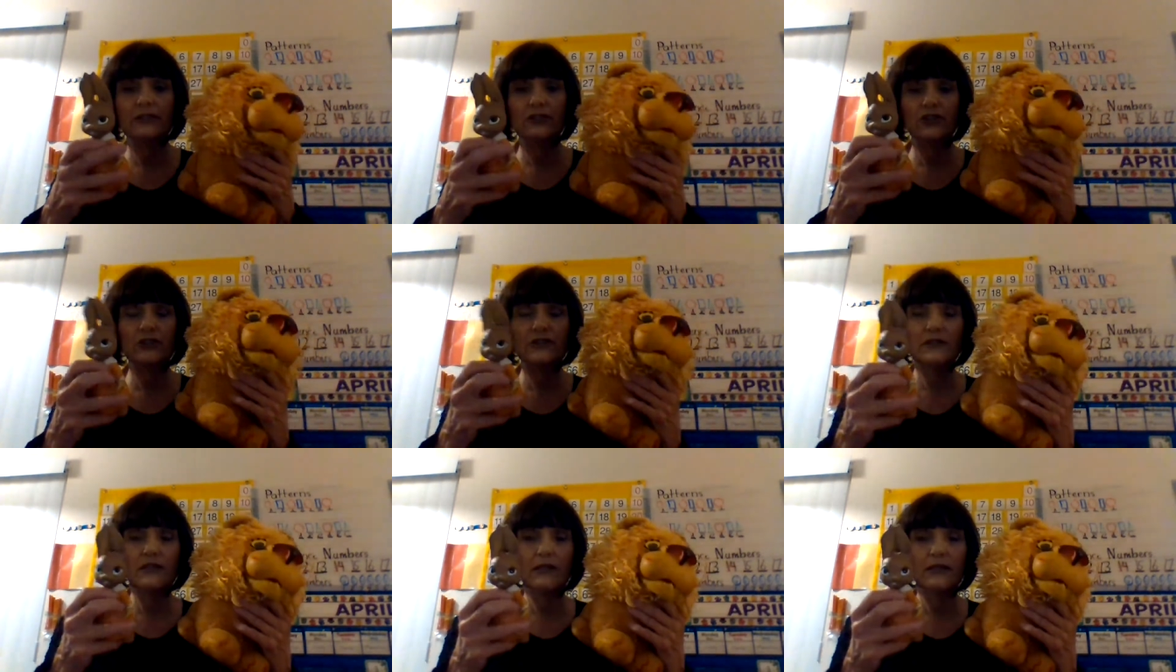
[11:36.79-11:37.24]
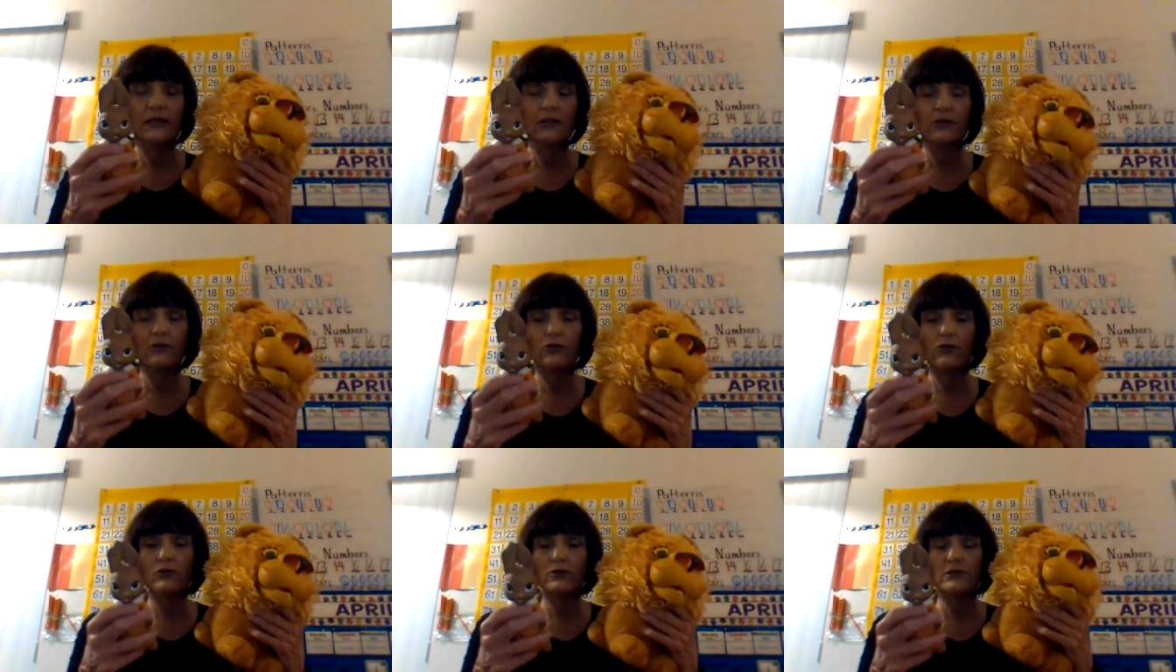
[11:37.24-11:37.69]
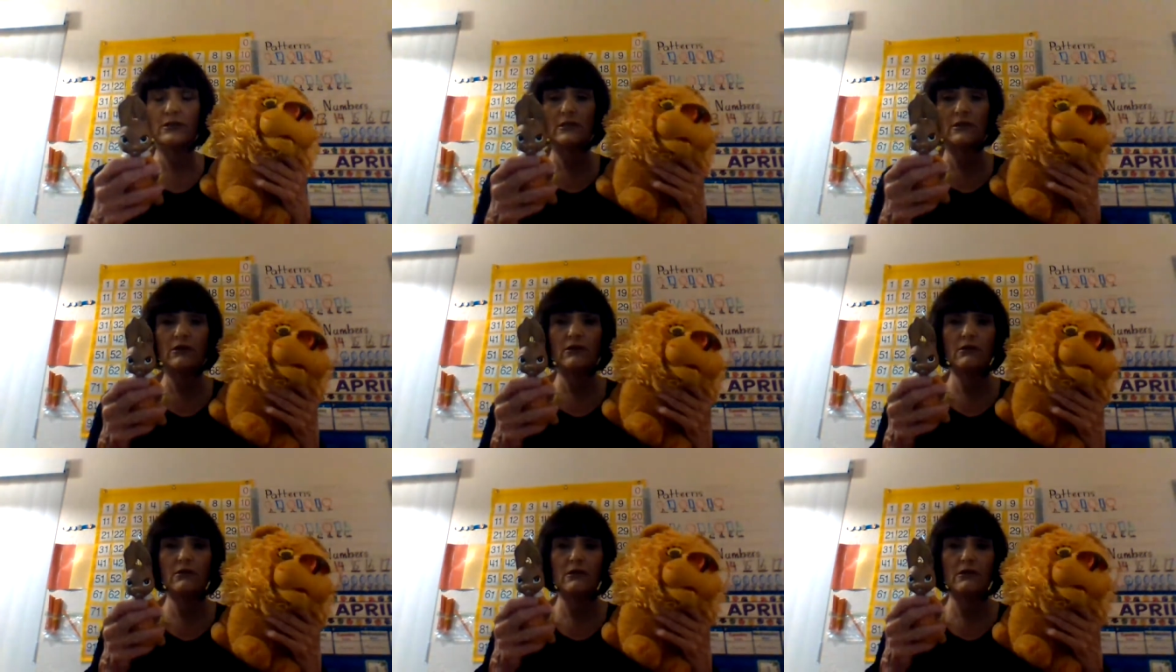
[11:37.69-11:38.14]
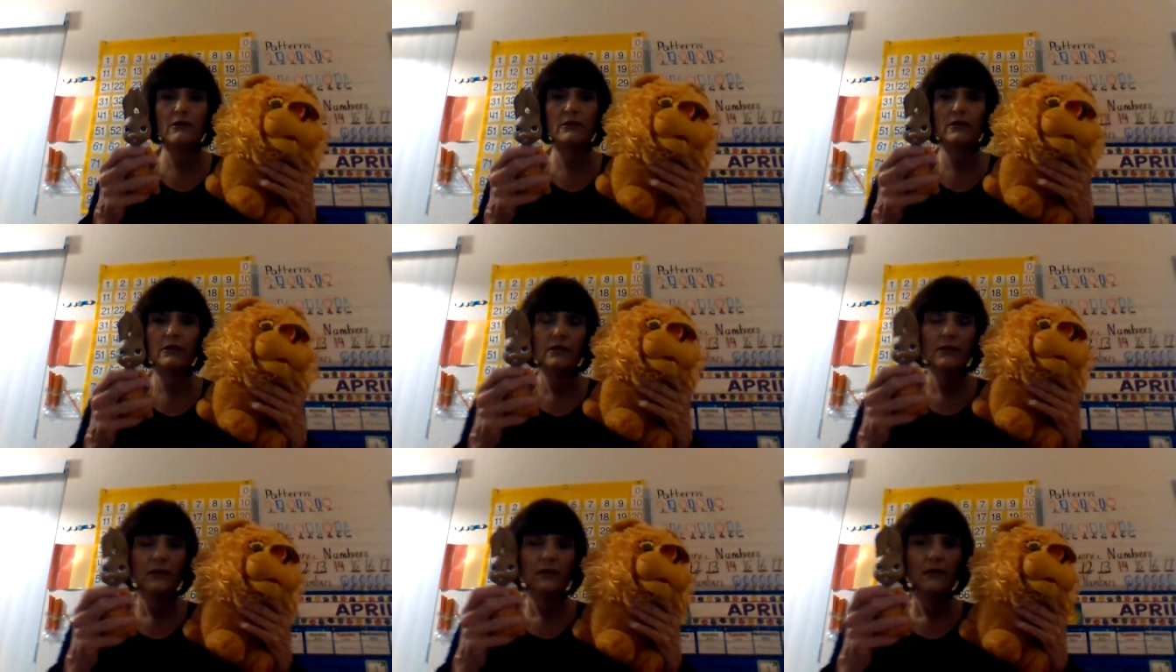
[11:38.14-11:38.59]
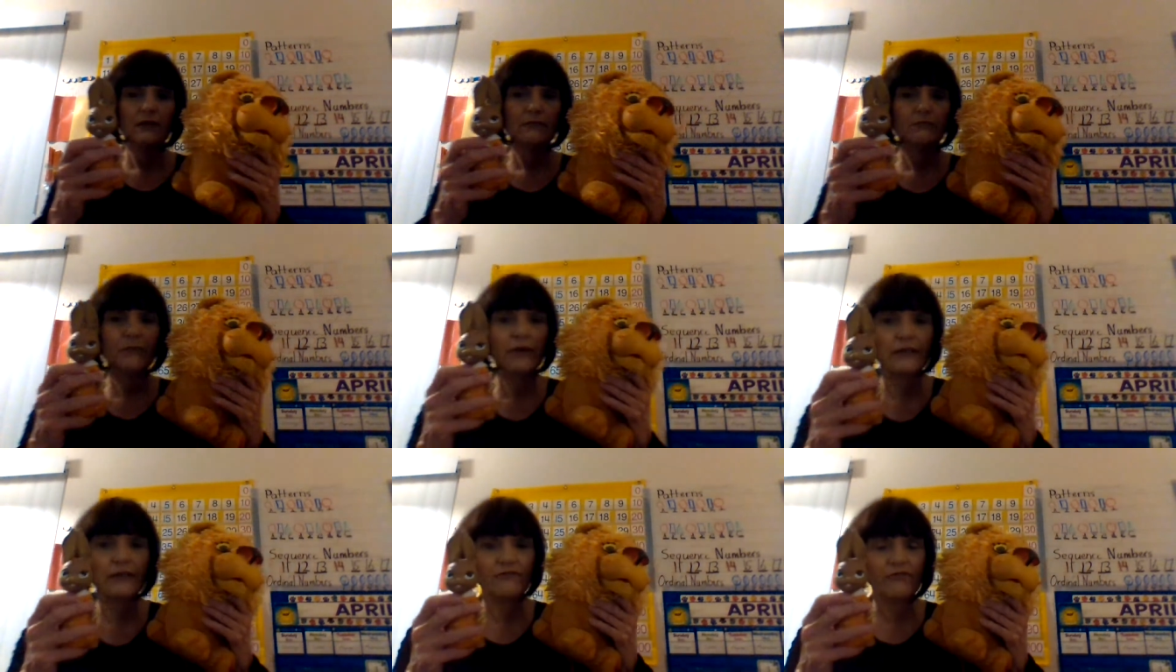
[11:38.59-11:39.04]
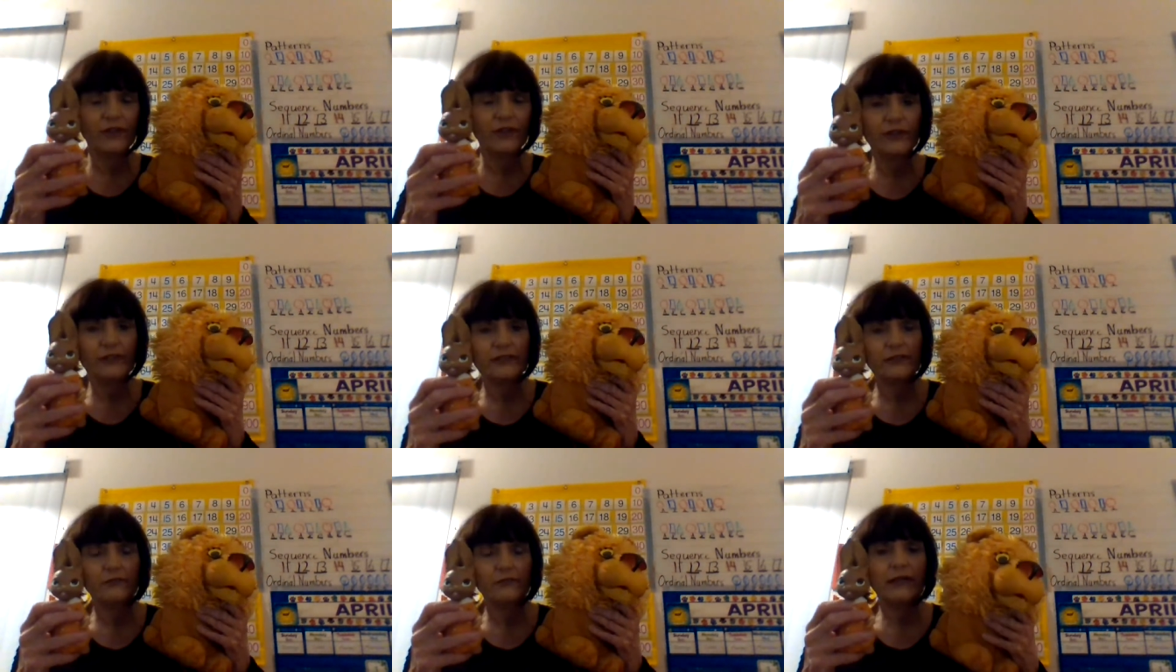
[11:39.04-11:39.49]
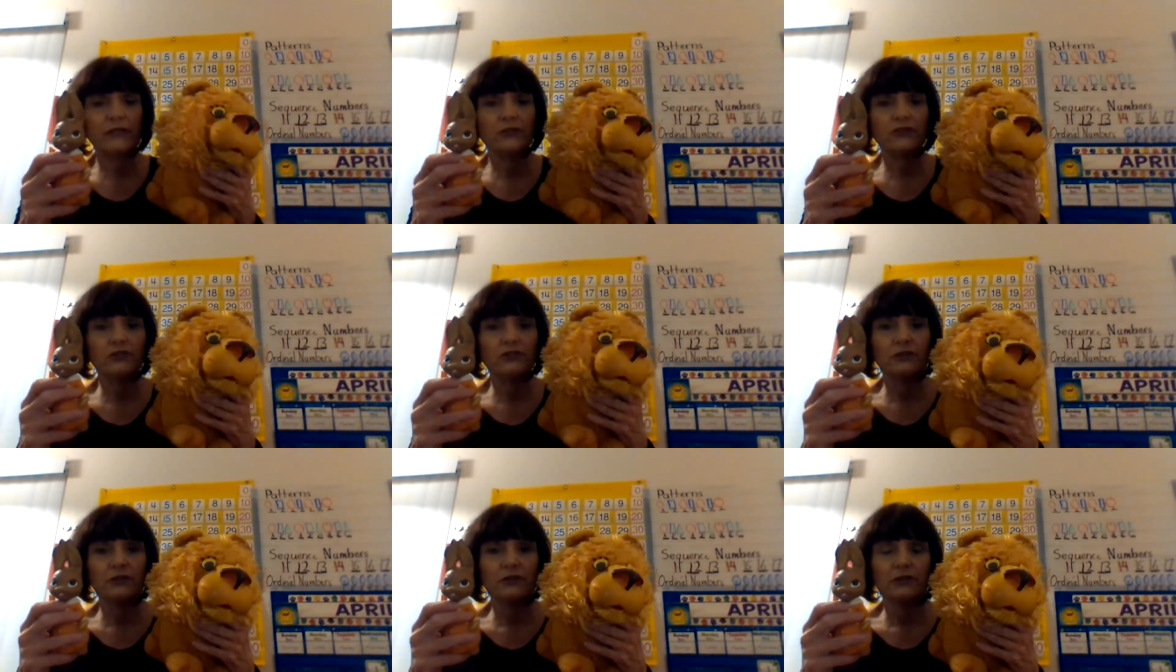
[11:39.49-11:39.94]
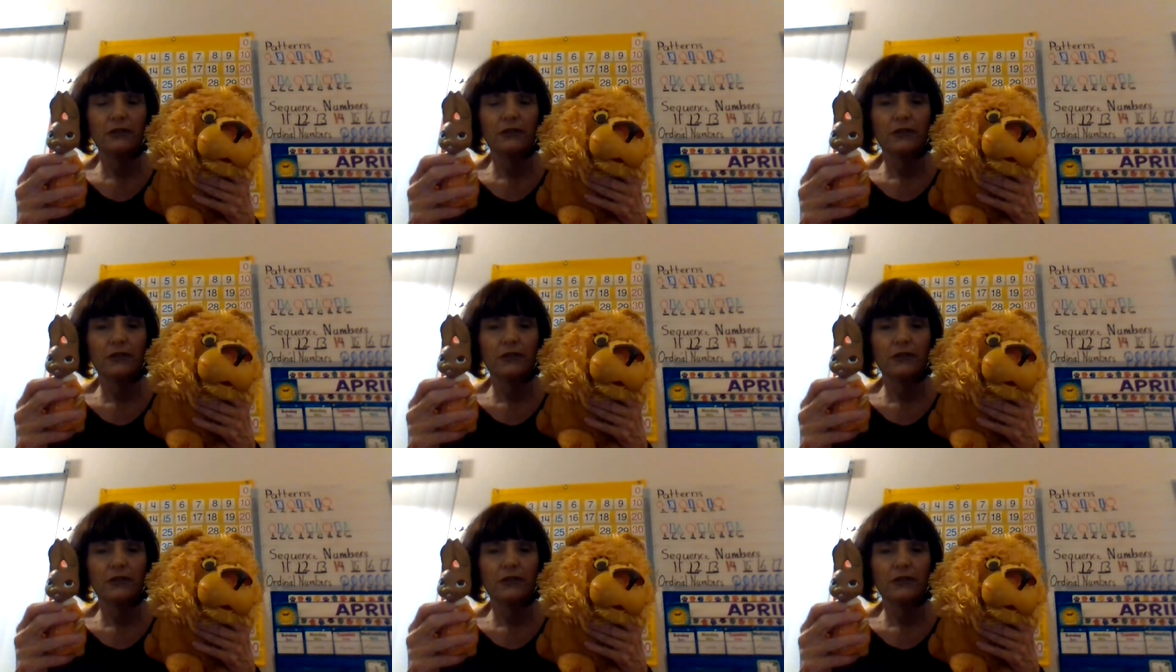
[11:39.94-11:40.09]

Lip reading: She's kind of cold and hard, but very special.